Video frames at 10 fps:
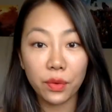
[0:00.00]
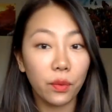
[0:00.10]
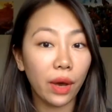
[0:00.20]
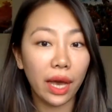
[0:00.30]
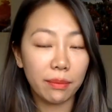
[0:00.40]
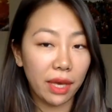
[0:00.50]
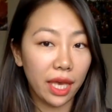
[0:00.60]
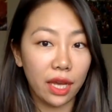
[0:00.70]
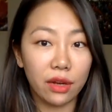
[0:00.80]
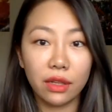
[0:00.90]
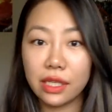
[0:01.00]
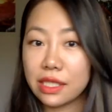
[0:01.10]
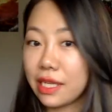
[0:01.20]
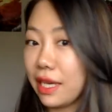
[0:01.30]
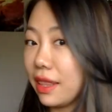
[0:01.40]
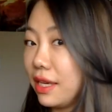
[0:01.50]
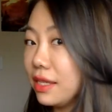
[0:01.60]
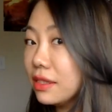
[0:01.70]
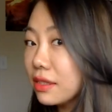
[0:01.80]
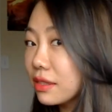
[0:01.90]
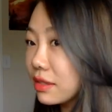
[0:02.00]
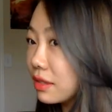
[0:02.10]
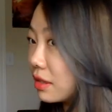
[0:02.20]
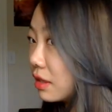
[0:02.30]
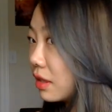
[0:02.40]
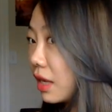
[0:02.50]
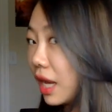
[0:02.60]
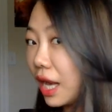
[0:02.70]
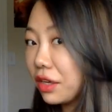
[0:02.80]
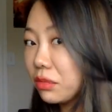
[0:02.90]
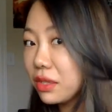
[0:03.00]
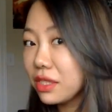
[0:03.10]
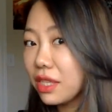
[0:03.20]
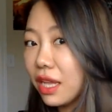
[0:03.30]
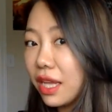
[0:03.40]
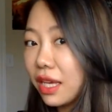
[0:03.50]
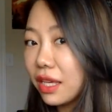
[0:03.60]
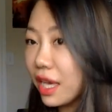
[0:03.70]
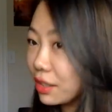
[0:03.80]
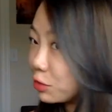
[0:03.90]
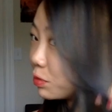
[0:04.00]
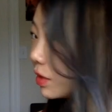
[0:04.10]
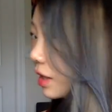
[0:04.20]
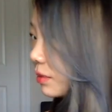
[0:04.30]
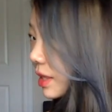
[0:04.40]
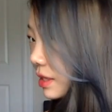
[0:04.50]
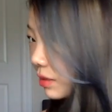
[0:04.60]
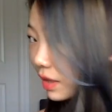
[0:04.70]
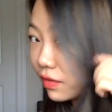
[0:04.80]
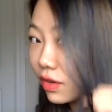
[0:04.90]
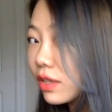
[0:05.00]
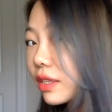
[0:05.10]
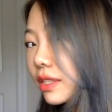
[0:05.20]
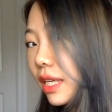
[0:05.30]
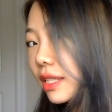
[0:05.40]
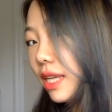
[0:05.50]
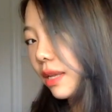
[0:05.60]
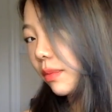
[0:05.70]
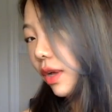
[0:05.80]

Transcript: why my hair looks like this, how come it's not like ash blonde whatsoever? It looks like denim